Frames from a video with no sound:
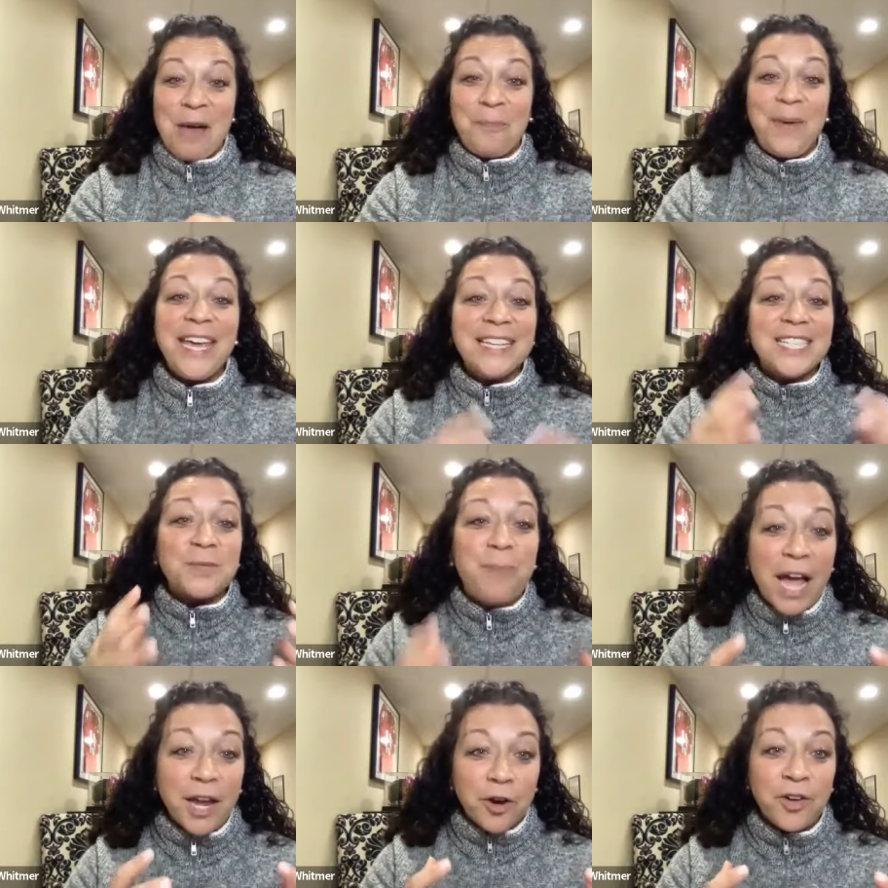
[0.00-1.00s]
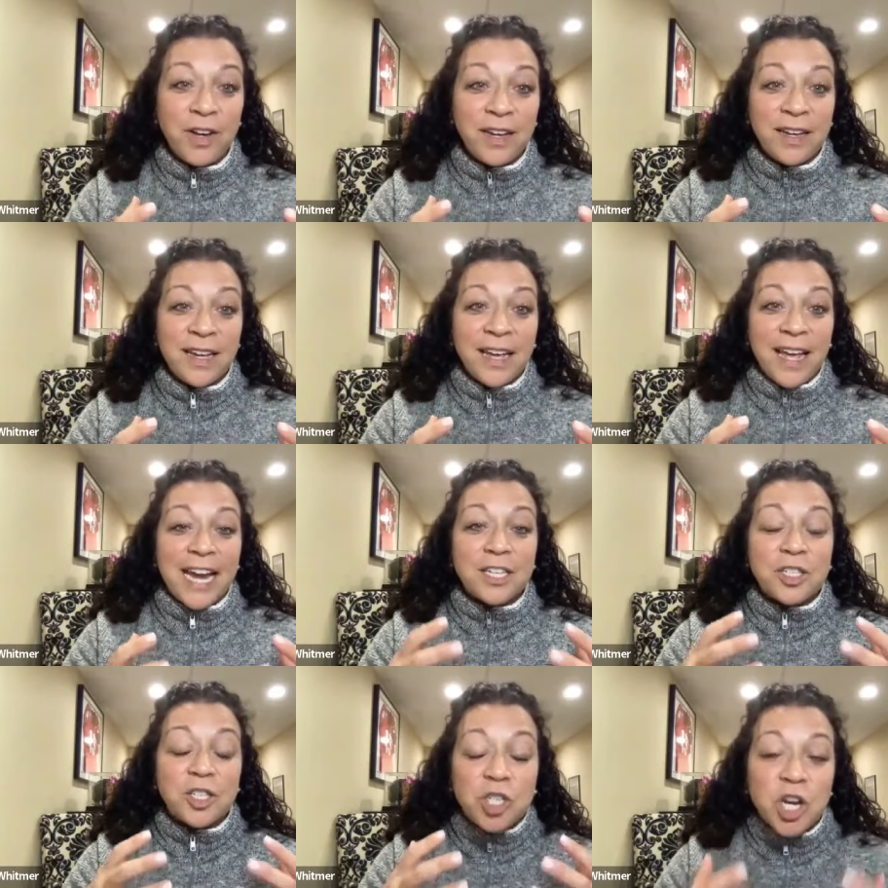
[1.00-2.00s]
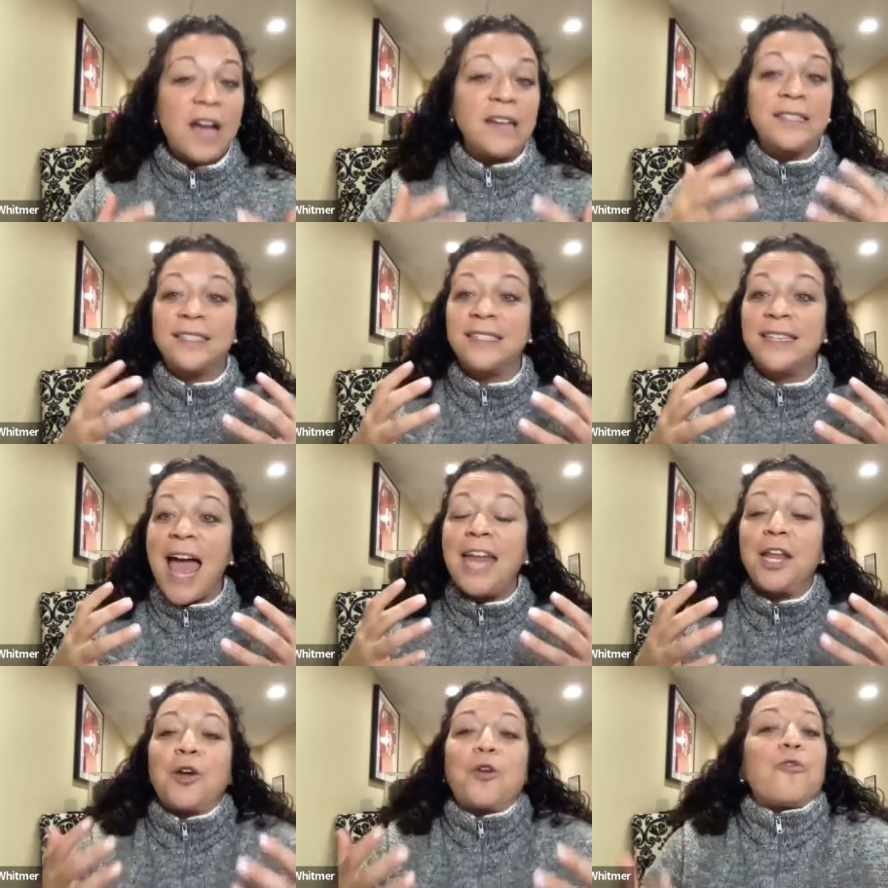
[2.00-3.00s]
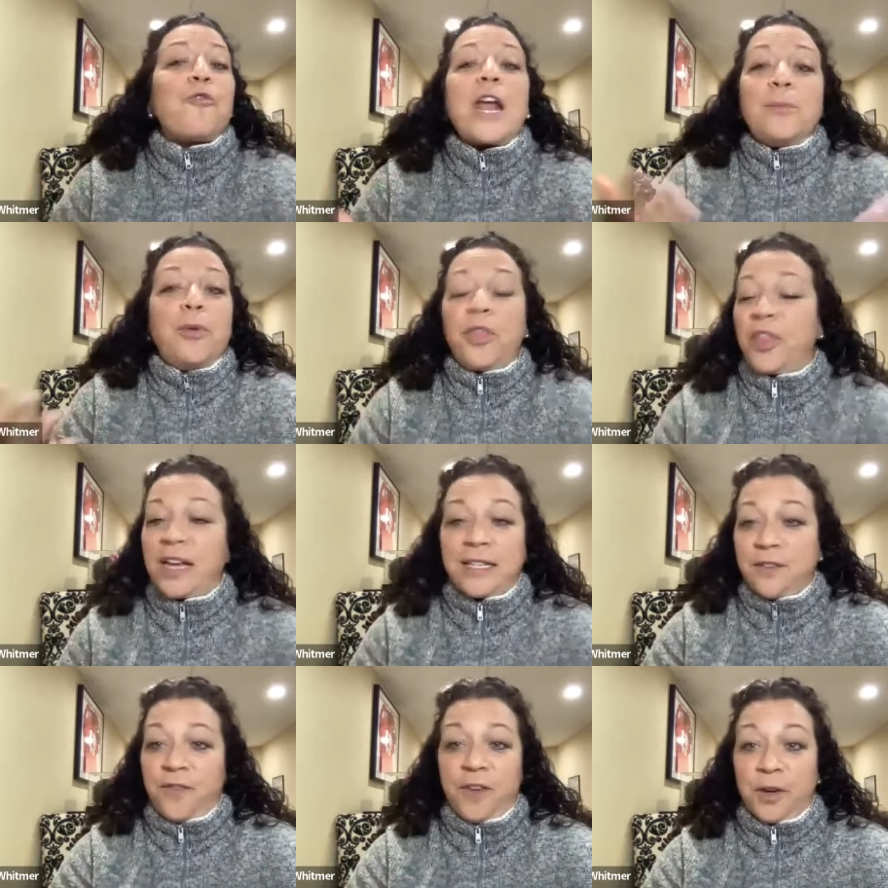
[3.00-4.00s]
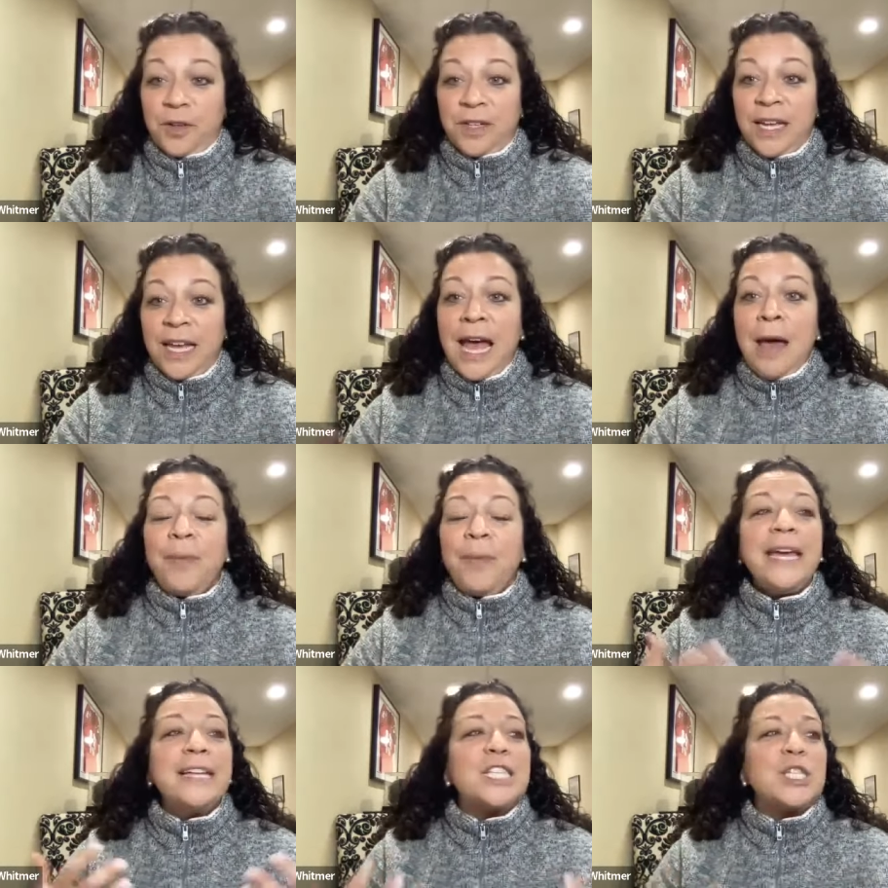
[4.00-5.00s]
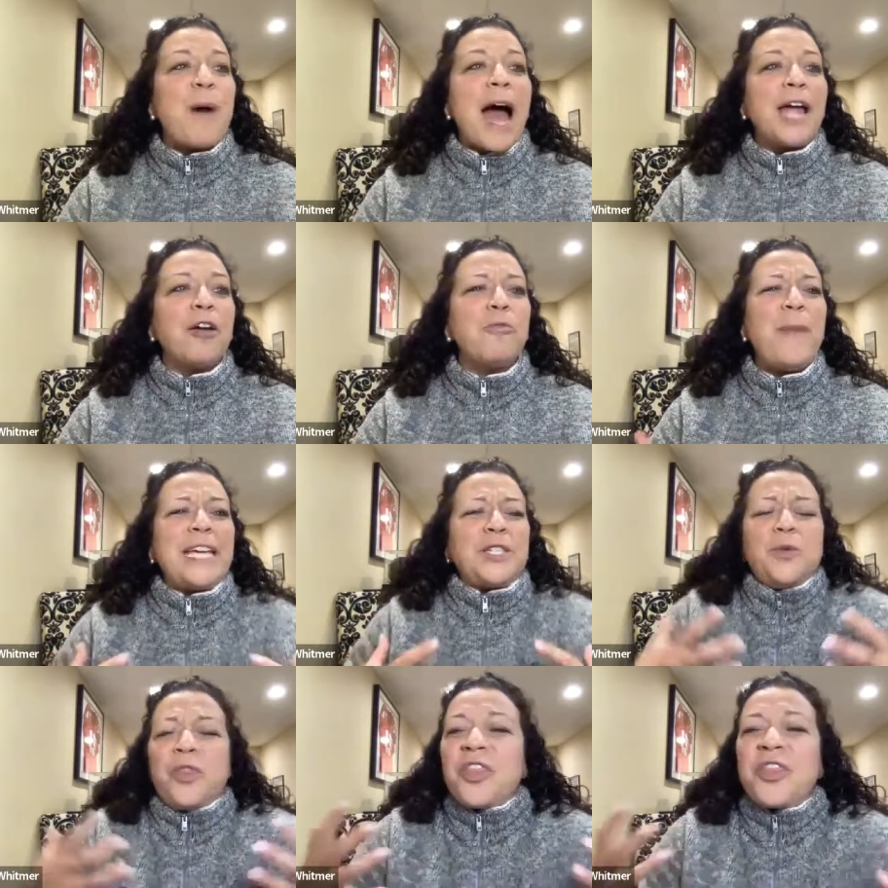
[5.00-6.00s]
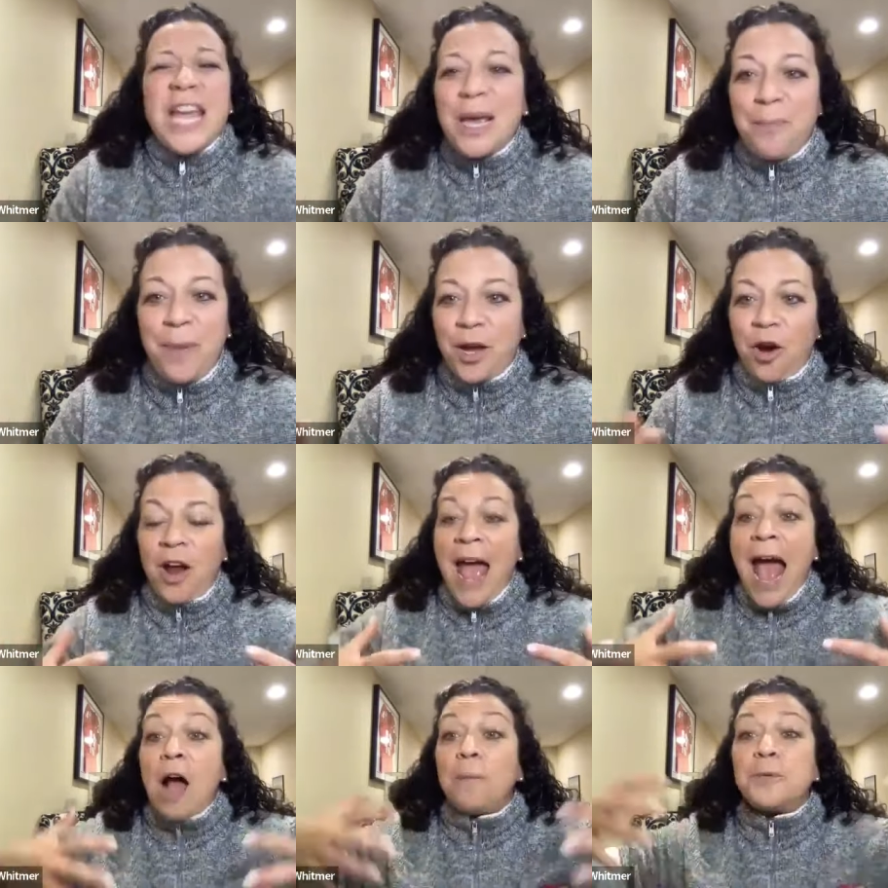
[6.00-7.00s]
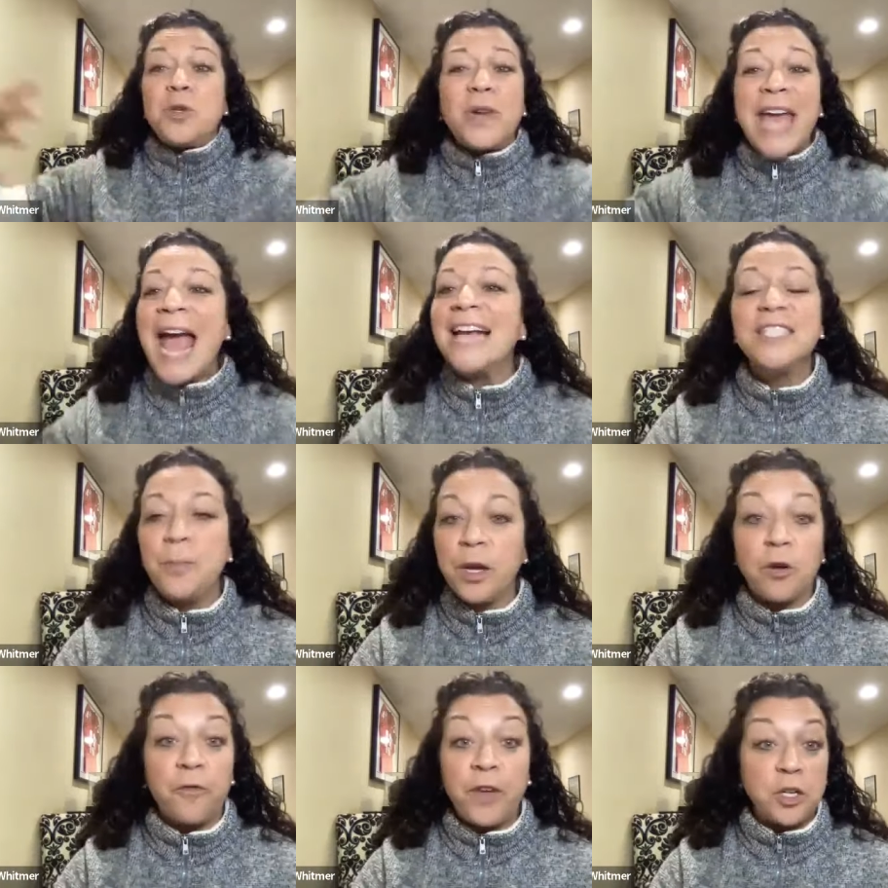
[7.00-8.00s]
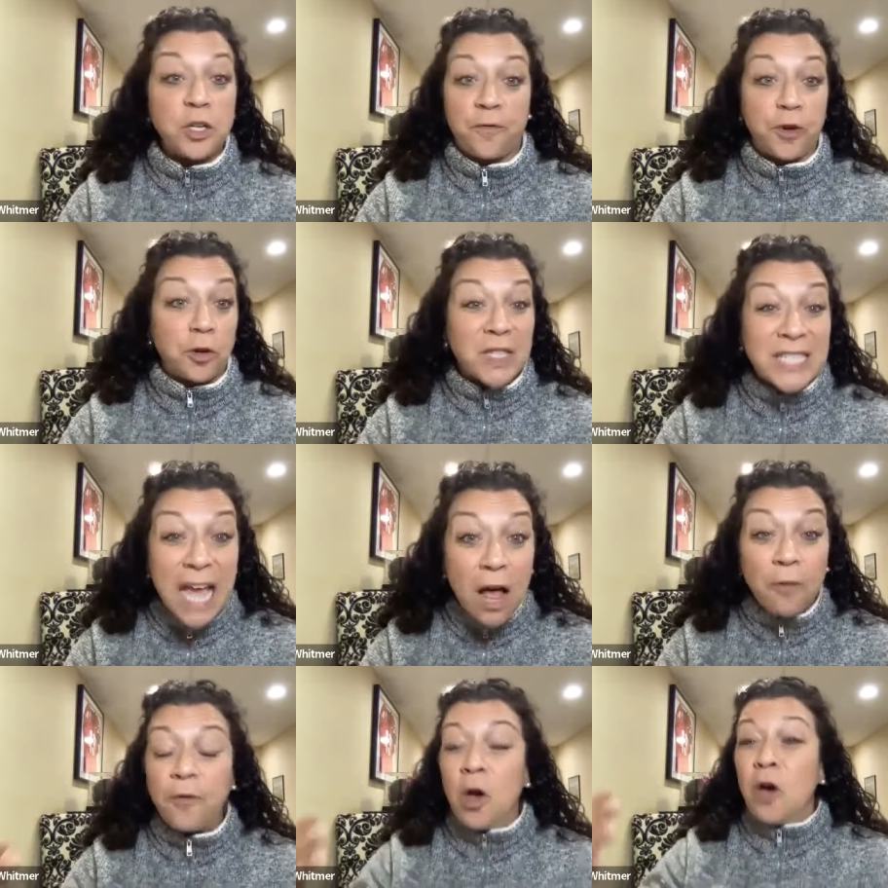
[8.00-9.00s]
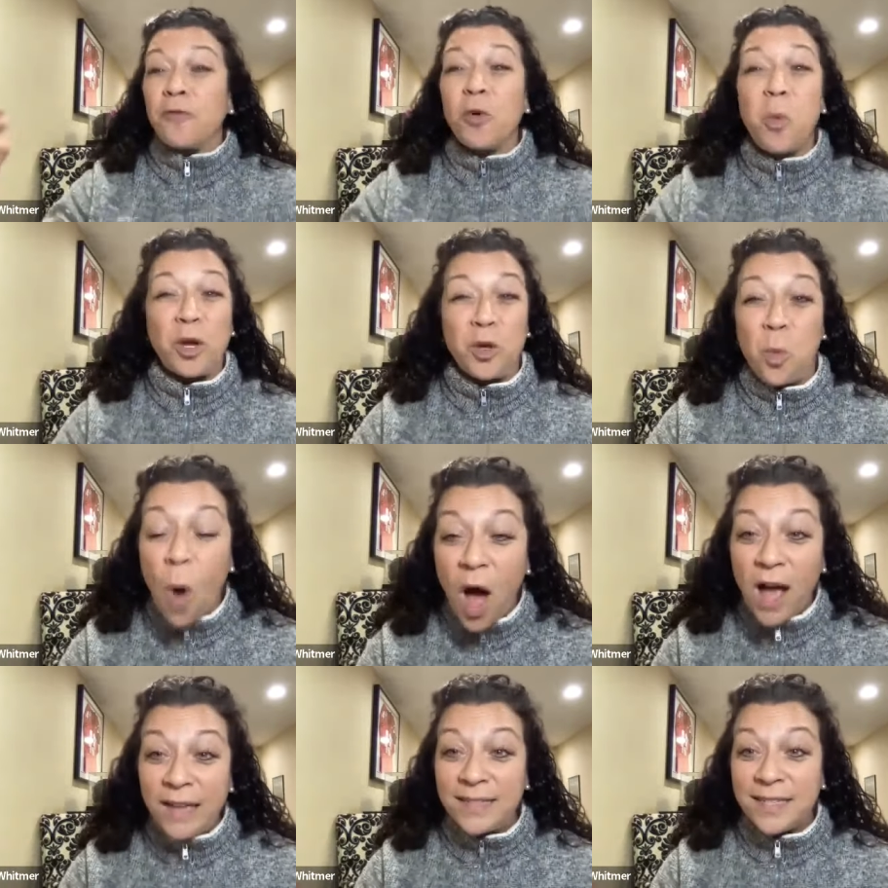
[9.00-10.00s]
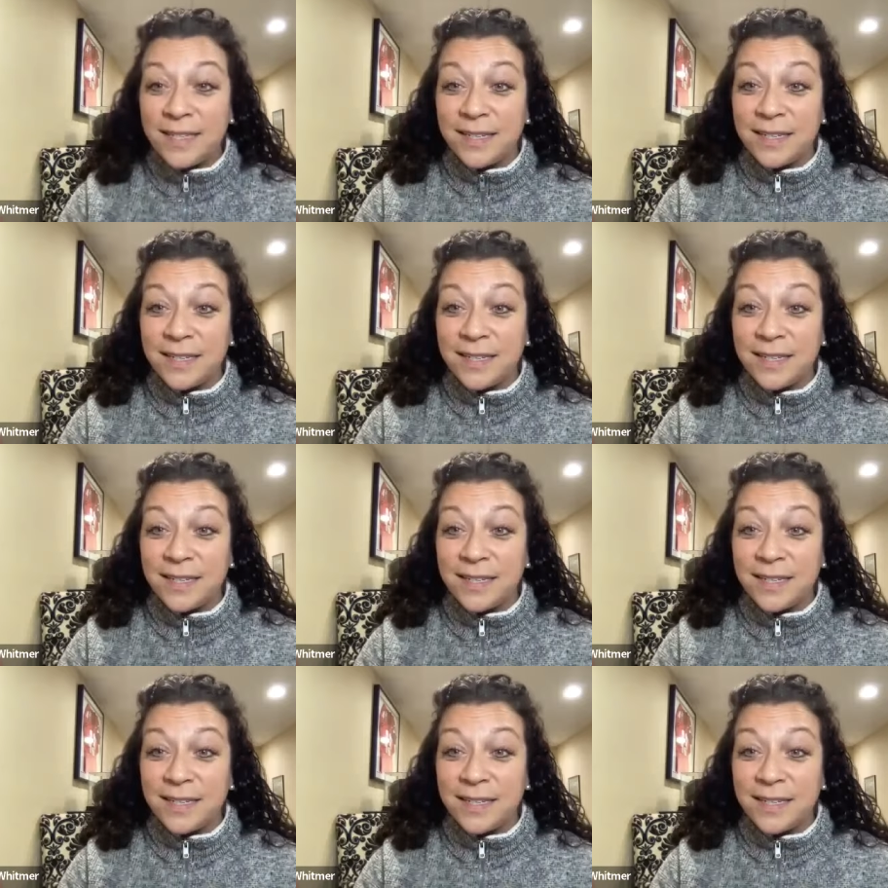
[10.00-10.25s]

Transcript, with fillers: being inspired is just an incredible thing to feel. Being inspired makes you think bigger, helps you cast a bigger vision for yourself, for what you want.